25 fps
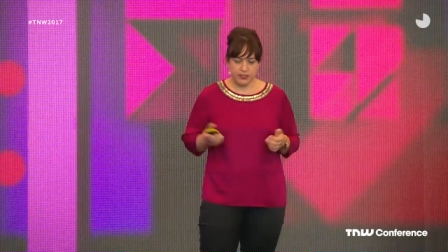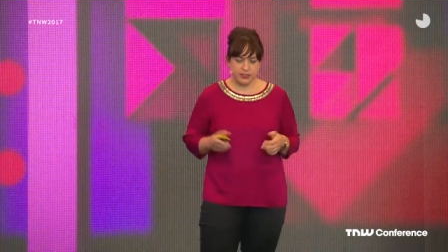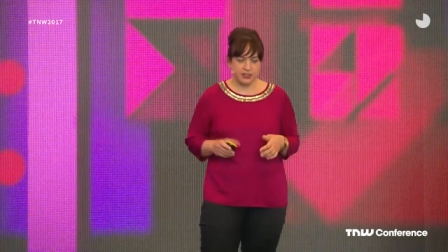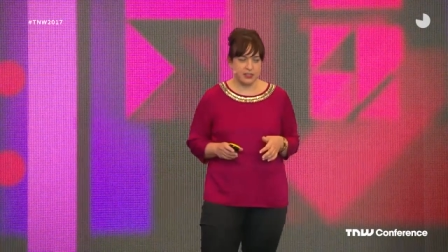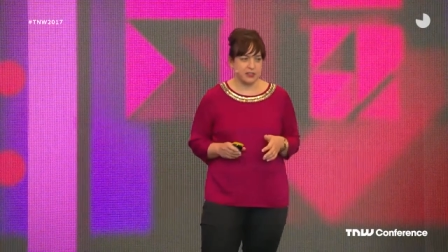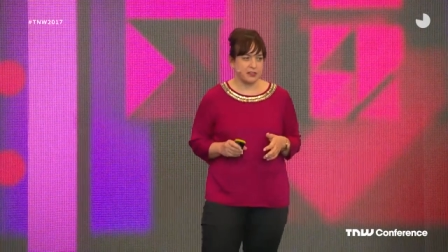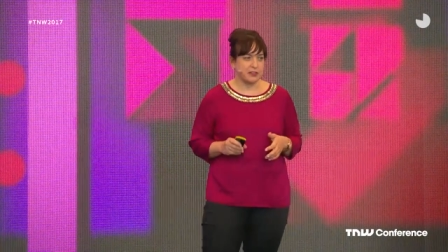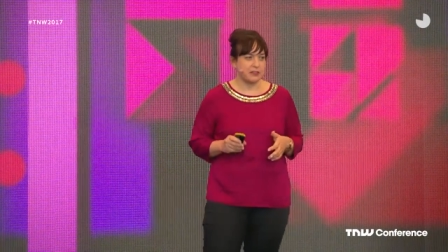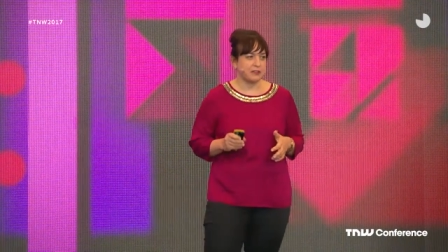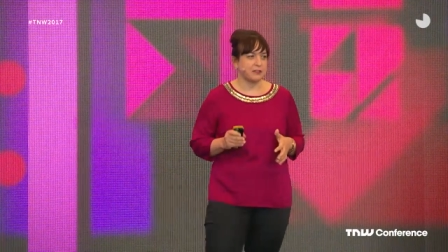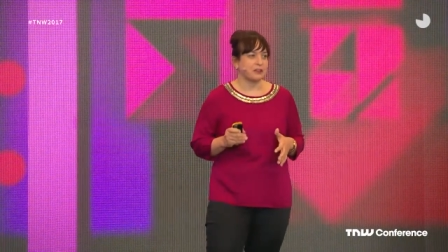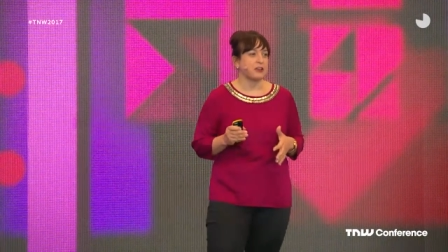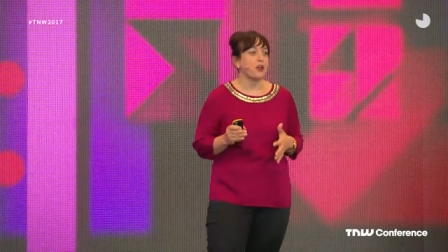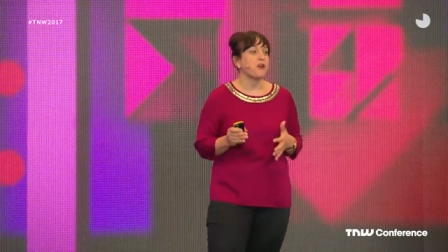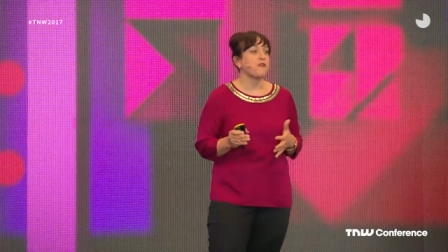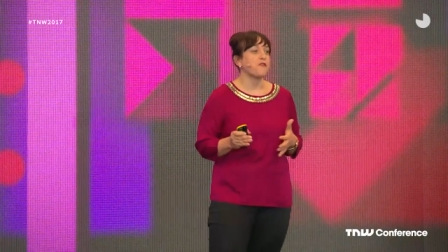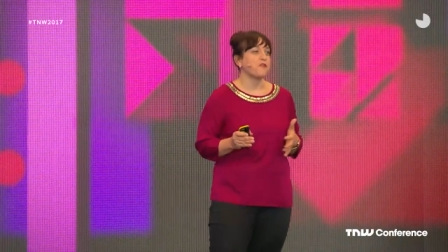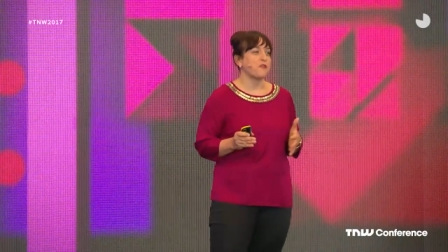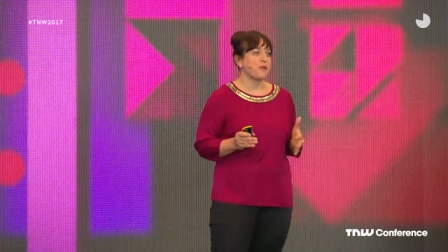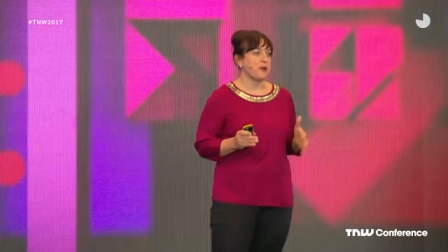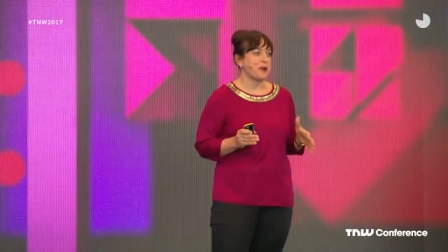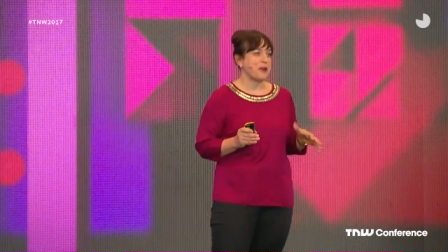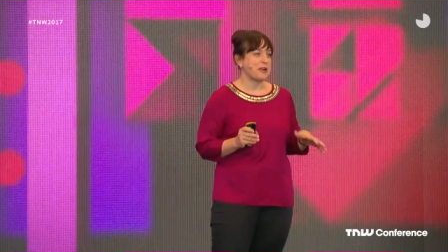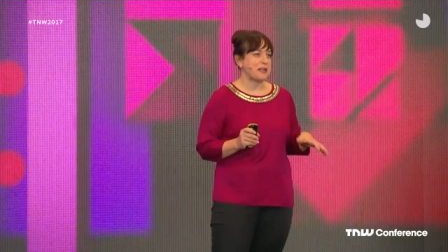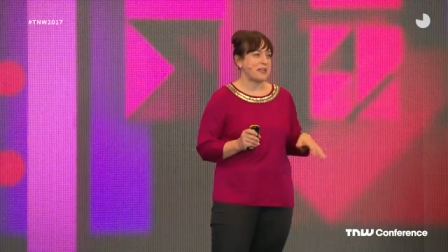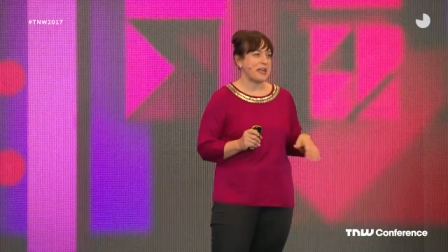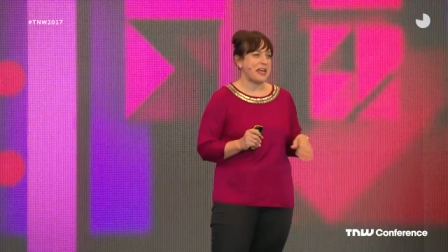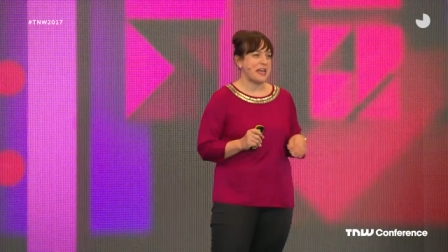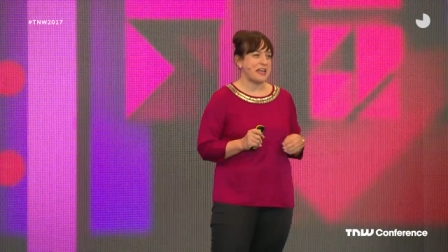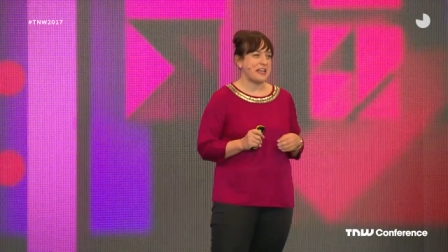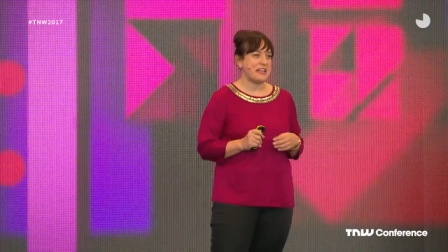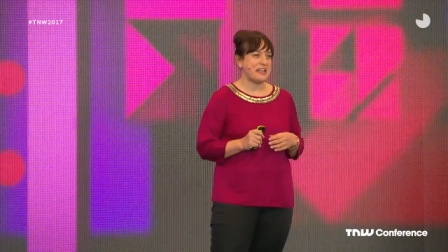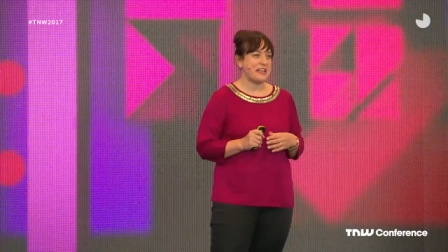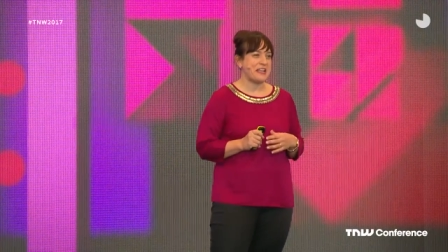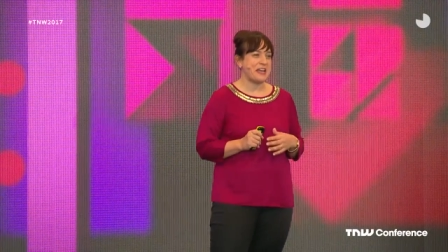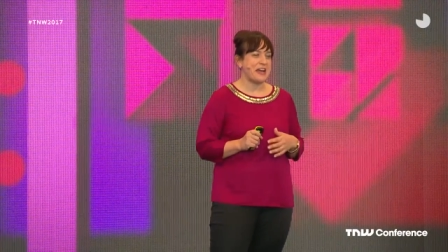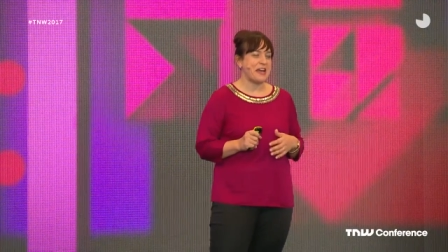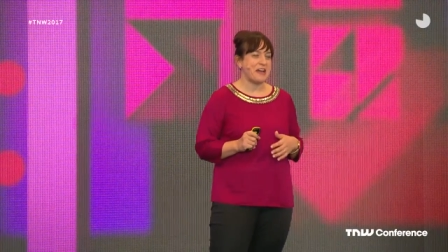to go for it
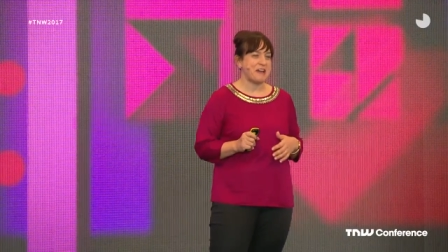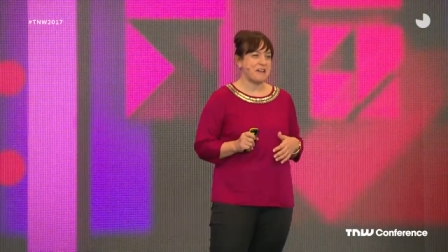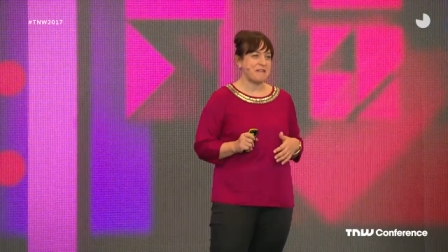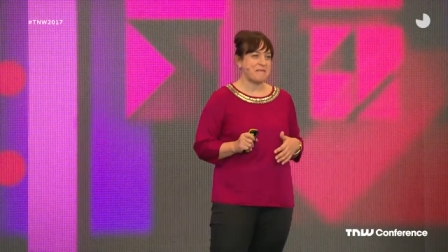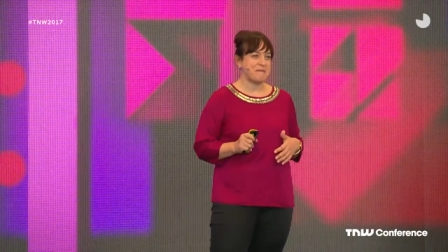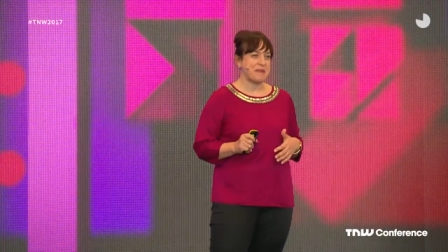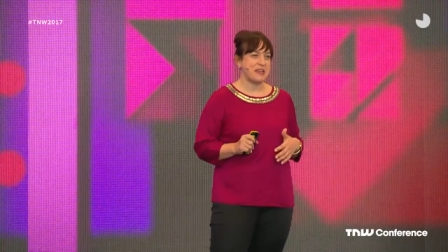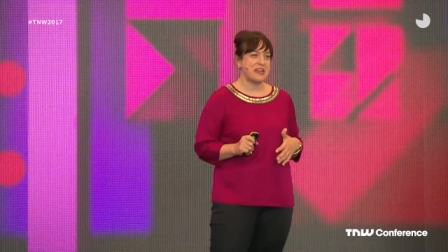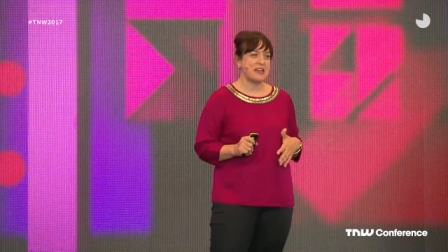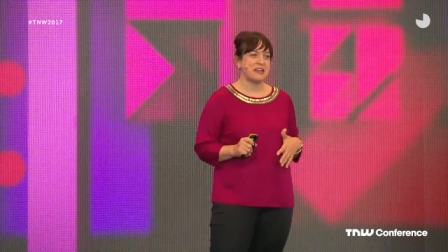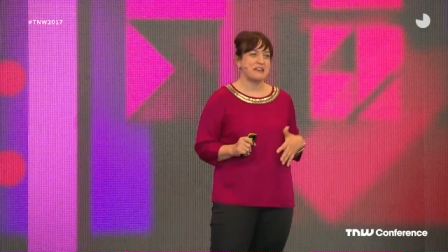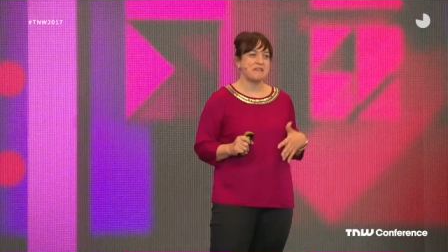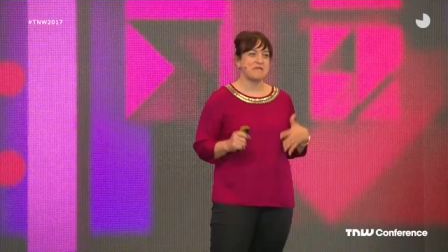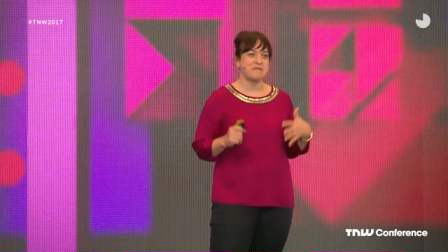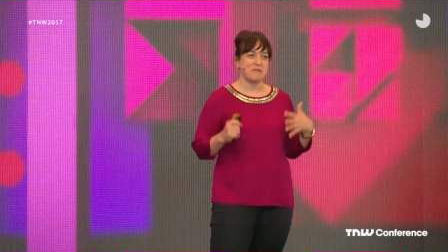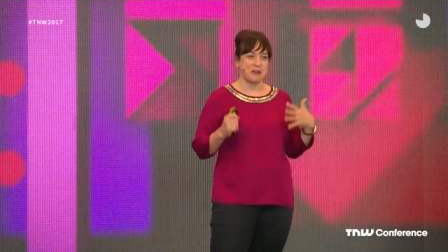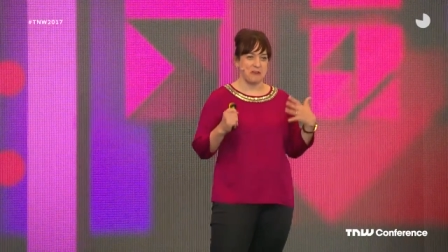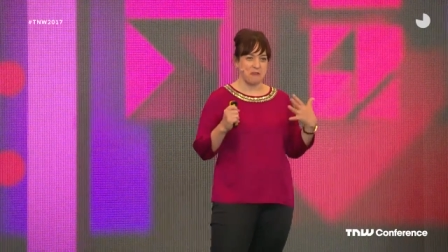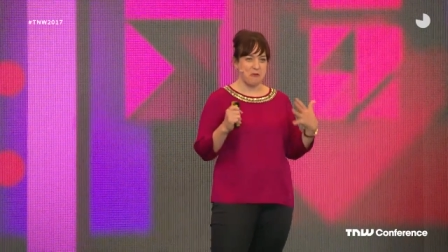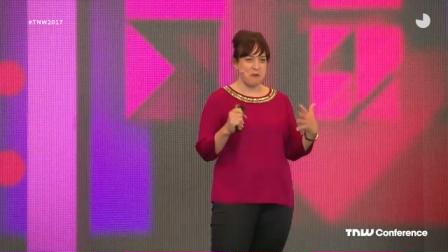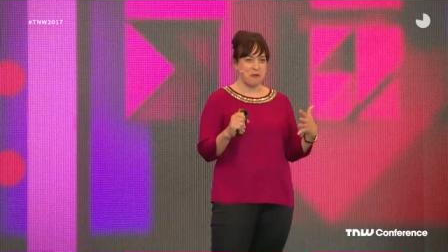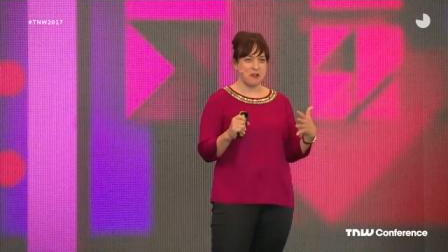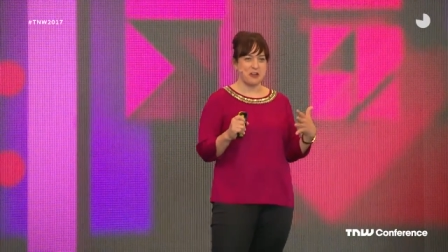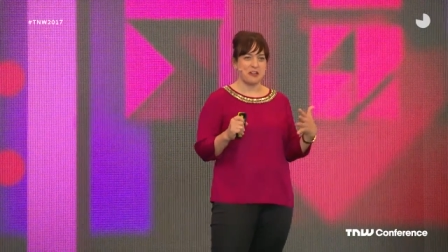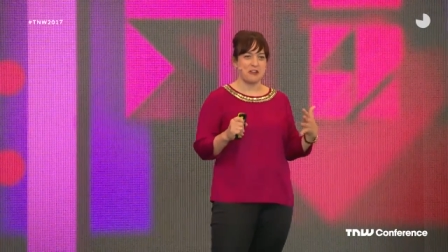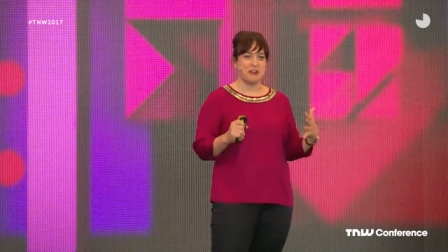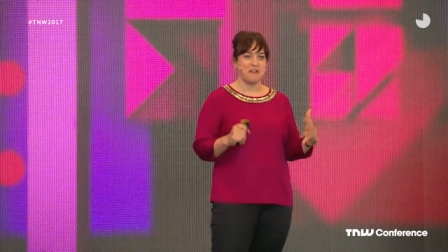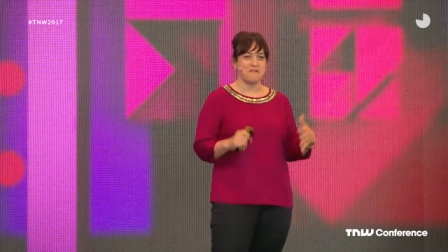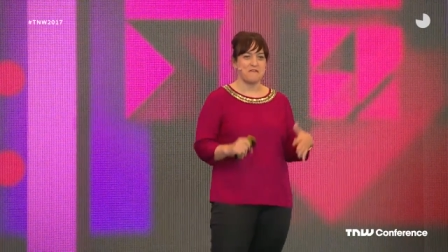and recorded